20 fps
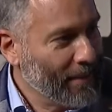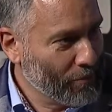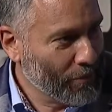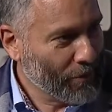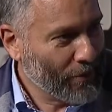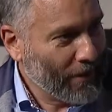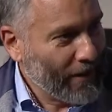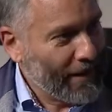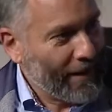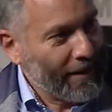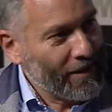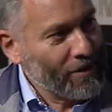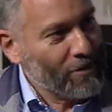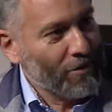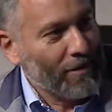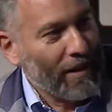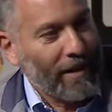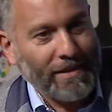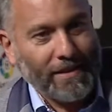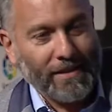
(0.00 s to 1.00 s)
We're going to get into
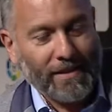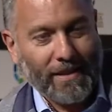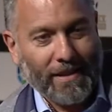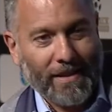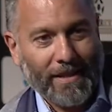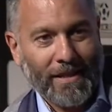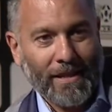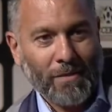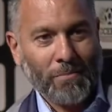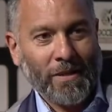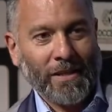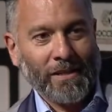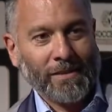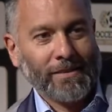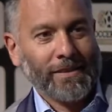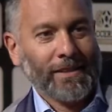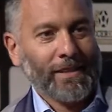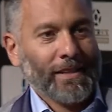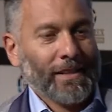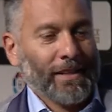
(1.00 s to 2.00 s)
that in a
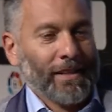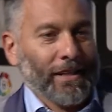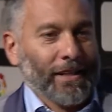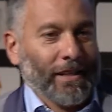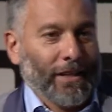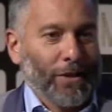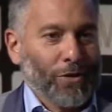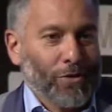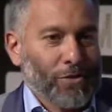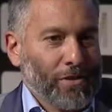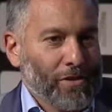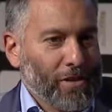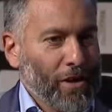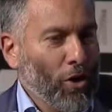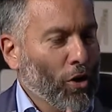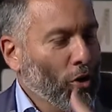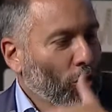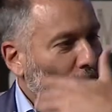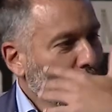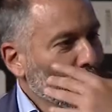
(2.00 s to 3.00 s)
minute because there's a
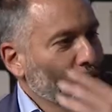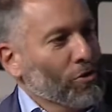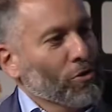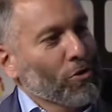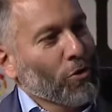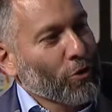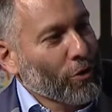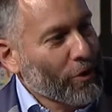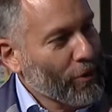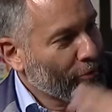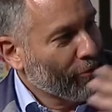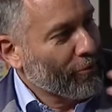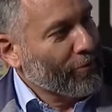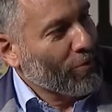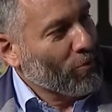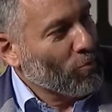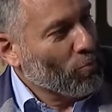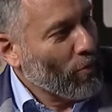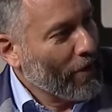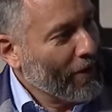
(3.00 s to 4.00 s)
whole story of
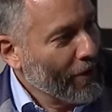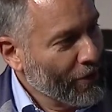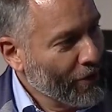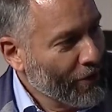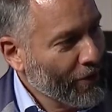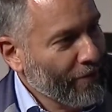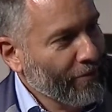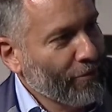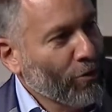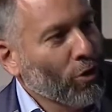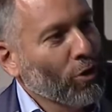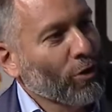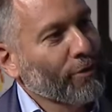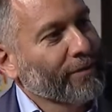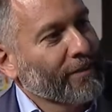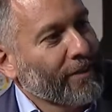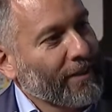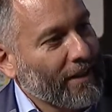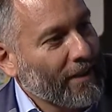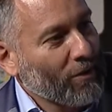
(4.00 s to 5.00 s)
why you got
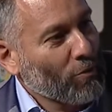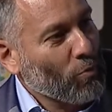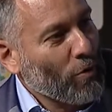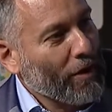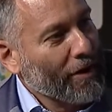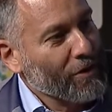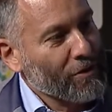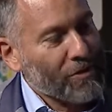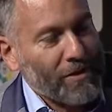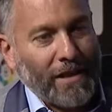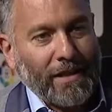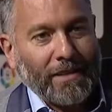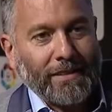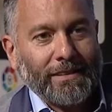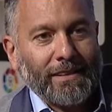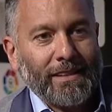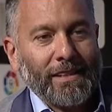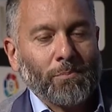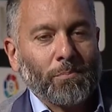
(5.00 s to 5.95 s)
involved and why you started it.